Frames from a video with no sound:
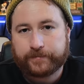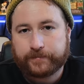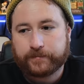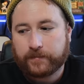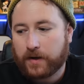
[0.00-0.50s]

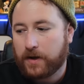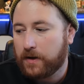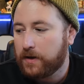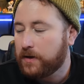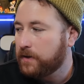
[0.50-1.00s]

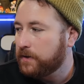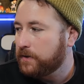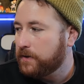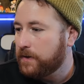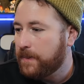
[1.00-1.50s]

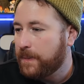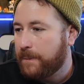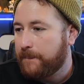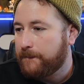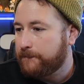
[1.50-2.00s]

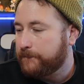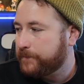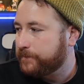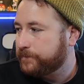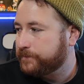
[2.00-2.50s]

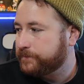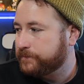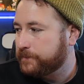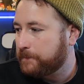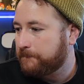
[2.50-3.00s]

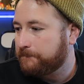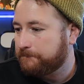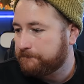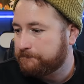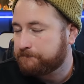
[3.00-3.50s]

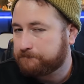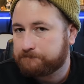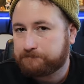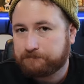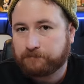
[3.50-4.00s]

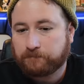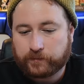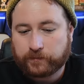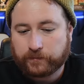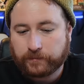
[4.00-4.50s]

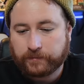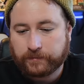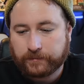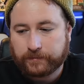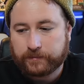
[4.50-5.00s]

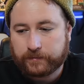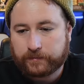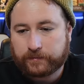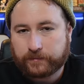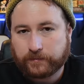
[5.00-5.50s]

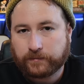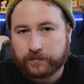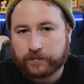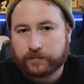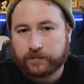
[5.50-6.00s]

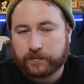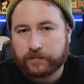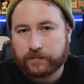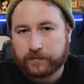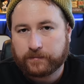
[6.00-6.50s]

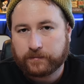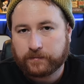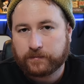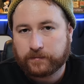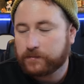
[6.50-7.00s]

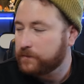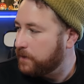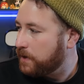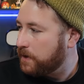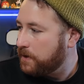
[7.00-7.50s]

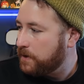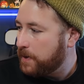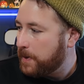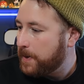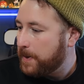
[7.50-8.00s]
[no speech]